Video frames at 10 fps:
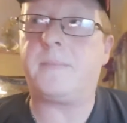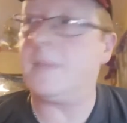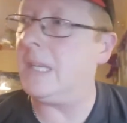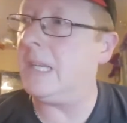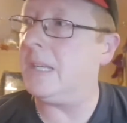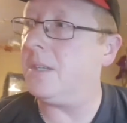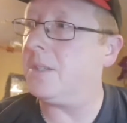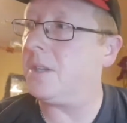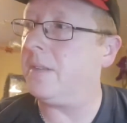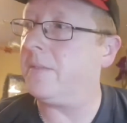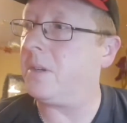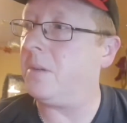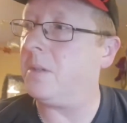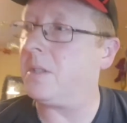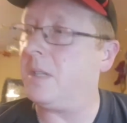And I totally forgot
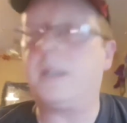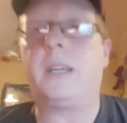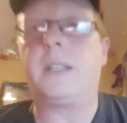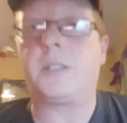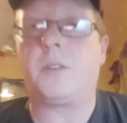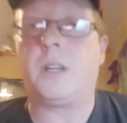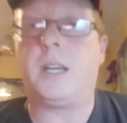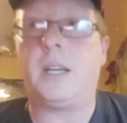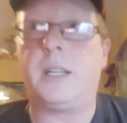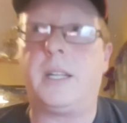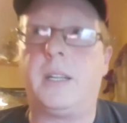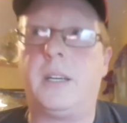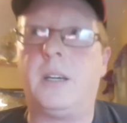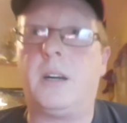what was. Oh yeah, that's right. Yeah. And then I